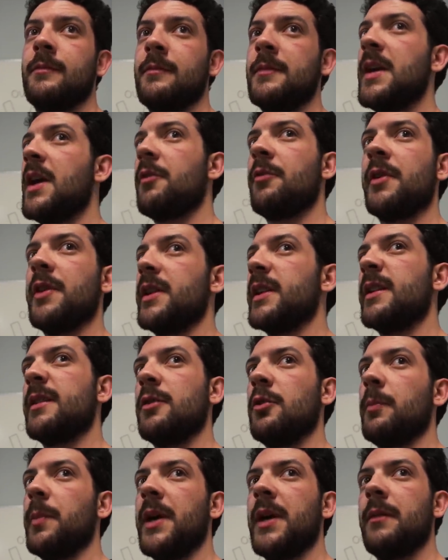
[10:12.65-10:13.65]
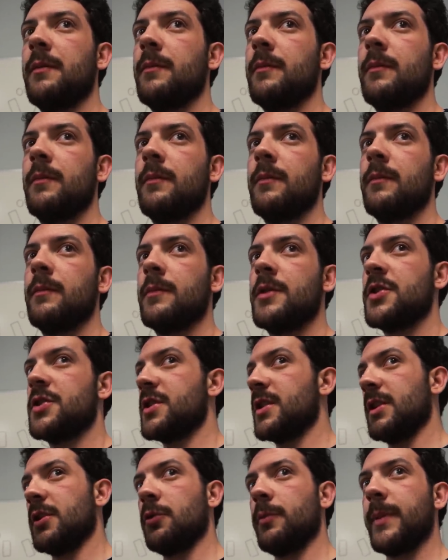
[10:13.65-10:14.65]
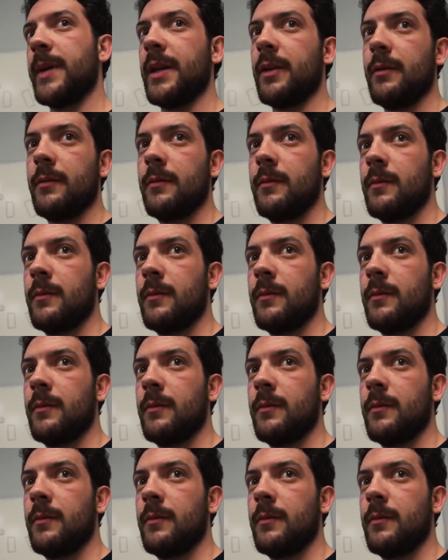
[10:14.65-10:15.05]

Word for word: Yeah, really a little bit. Just a little bit.